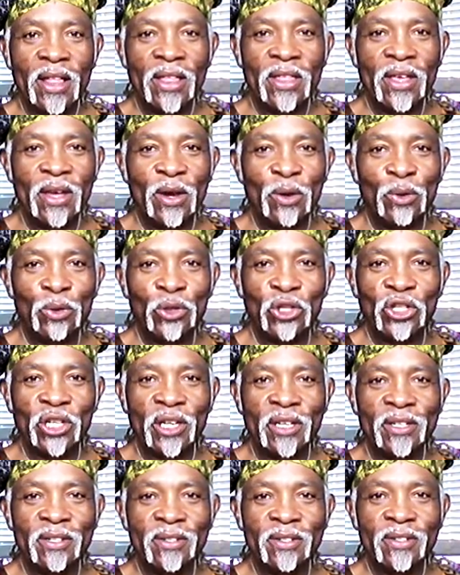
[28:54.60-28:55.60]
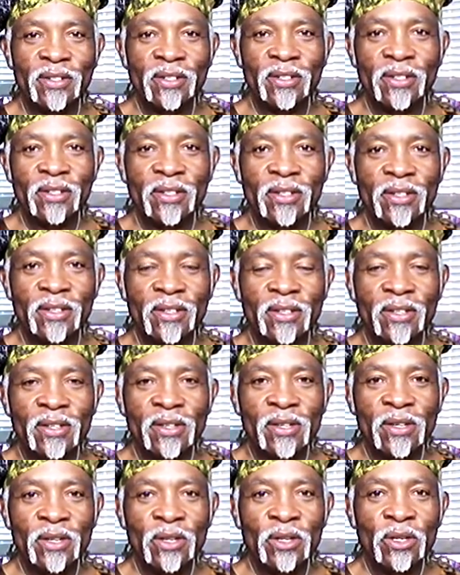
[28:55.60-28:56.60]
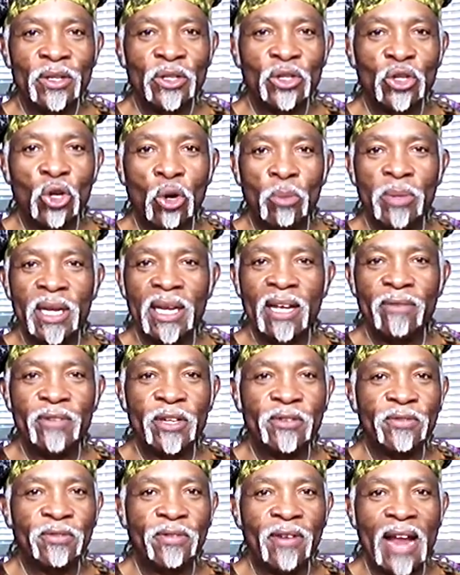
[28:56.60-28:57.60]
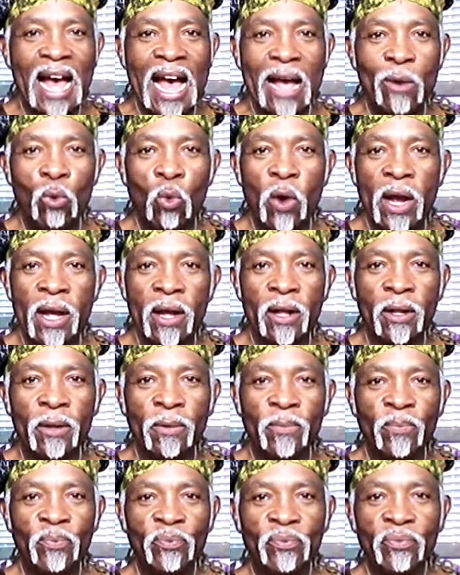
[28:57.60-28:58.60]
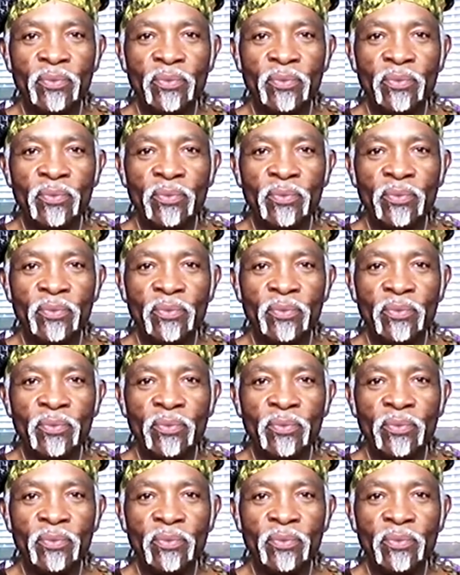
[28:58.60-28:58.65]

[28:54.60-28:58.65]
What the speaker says: the ocean. So, beloved, fly well,